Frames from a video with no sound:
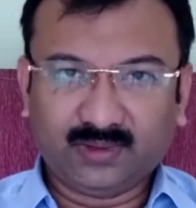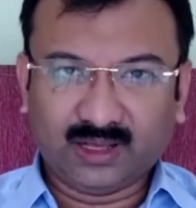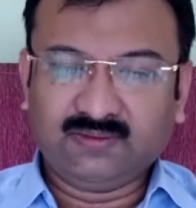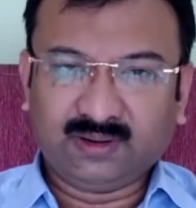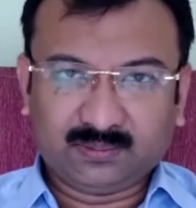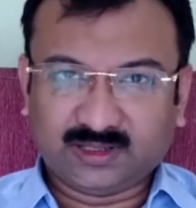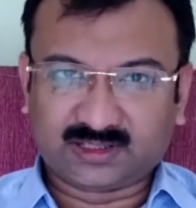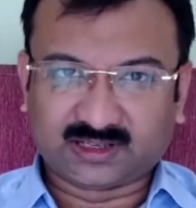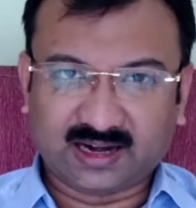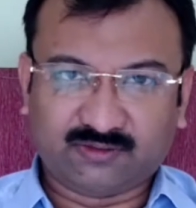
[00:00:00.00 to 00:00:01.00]
Anyway,
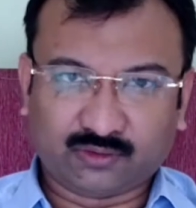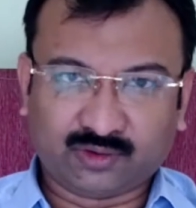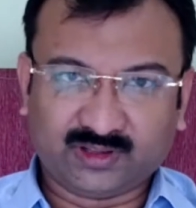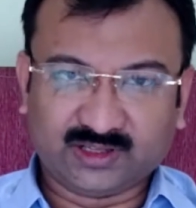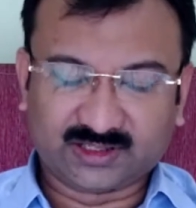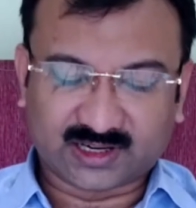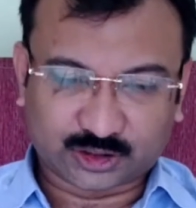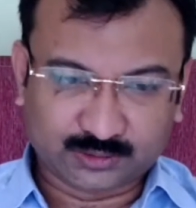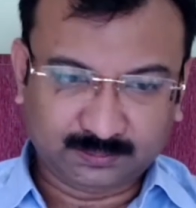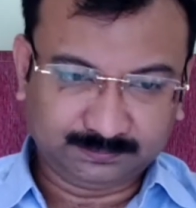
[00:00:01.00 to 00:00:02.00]
let's carry forward with the
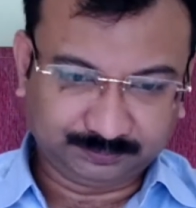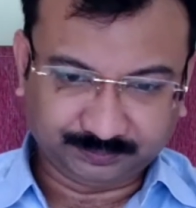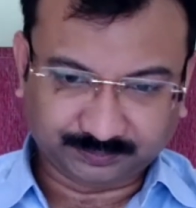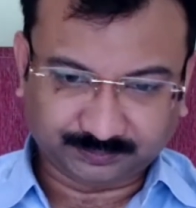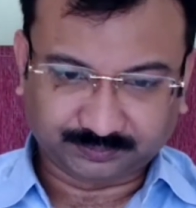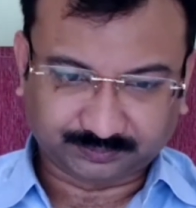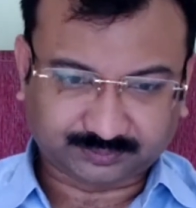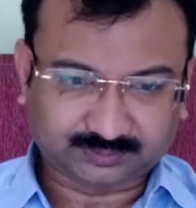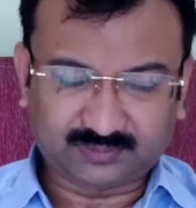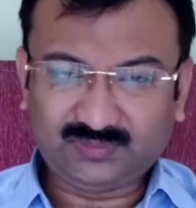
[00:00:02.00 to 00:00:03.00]
discussion.
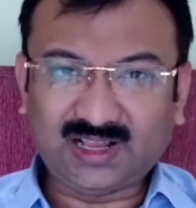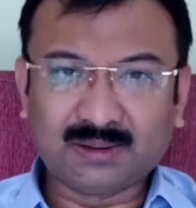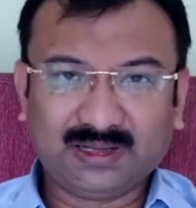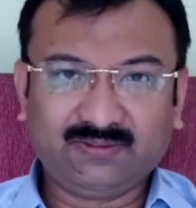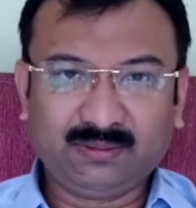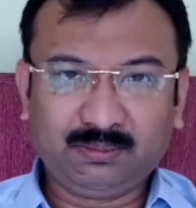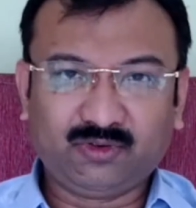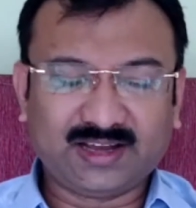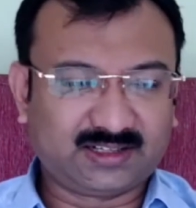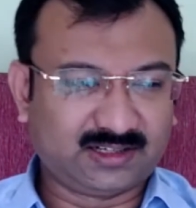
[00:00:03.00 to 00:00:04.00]
By the way,
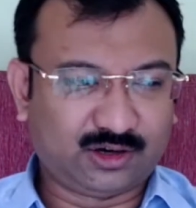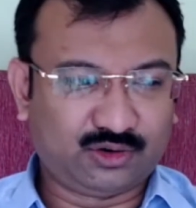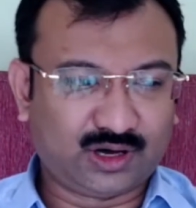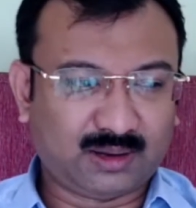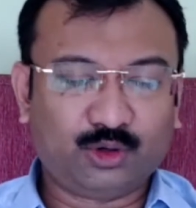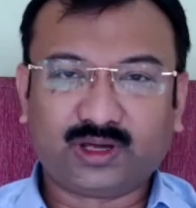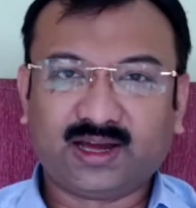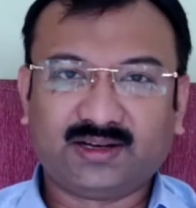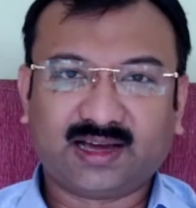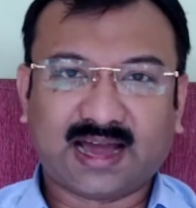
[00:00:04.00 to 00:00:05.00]
right now I'm
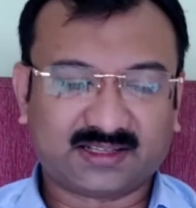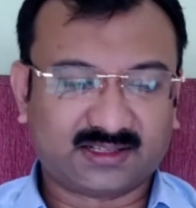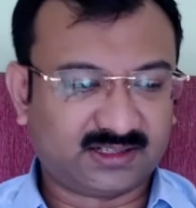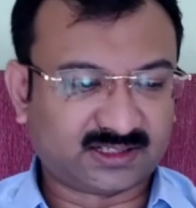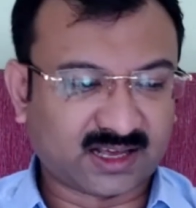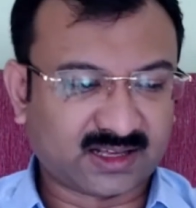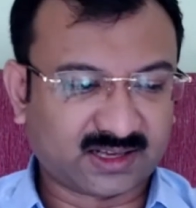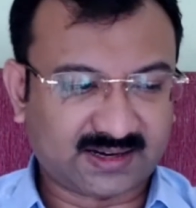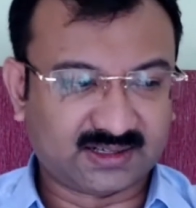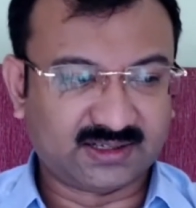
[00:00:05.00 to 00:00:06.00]
looking at the
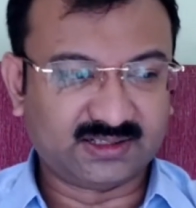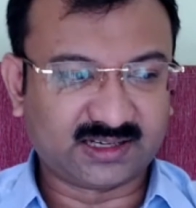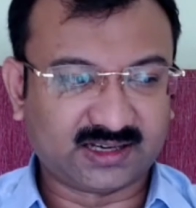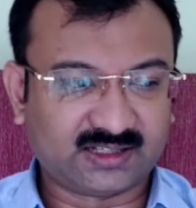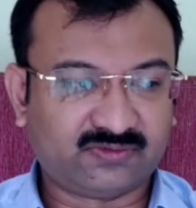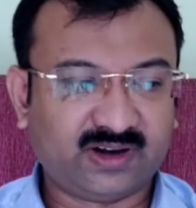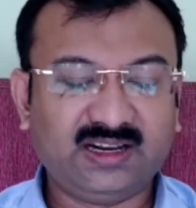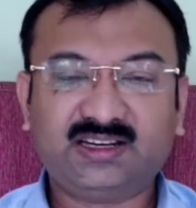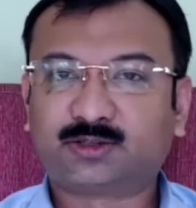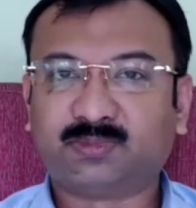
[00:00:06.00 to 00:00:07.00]
attendance, and it's
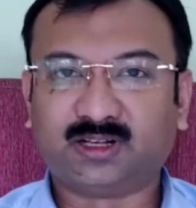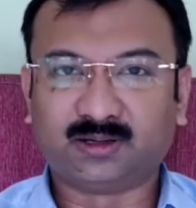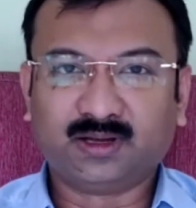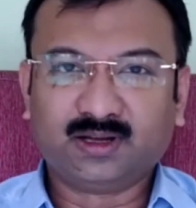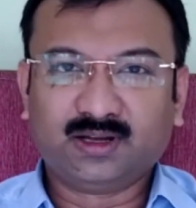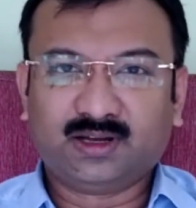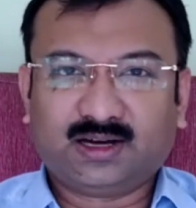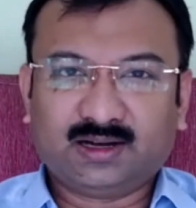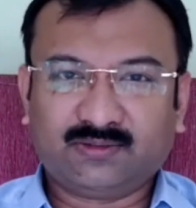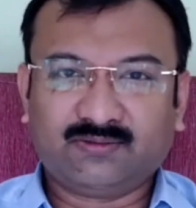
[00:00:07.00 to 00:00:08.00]
very dismal.
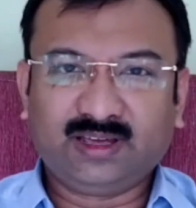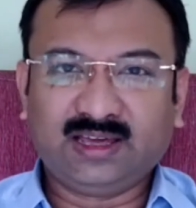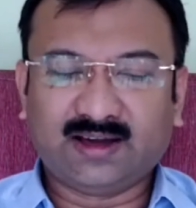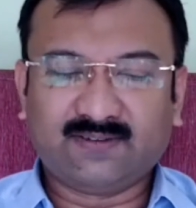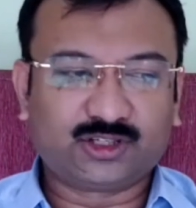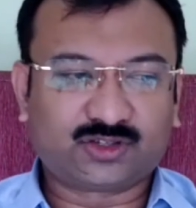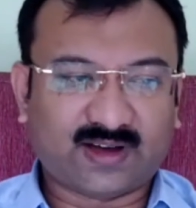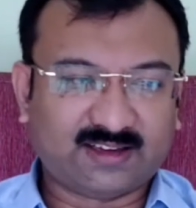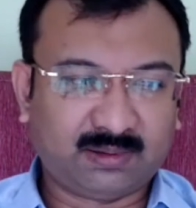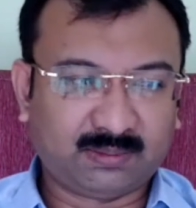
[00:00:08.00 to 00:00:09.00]
We have just
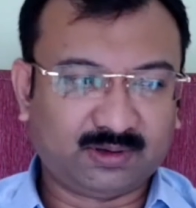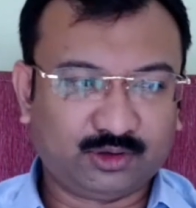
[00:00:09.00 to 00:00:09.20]
5 people.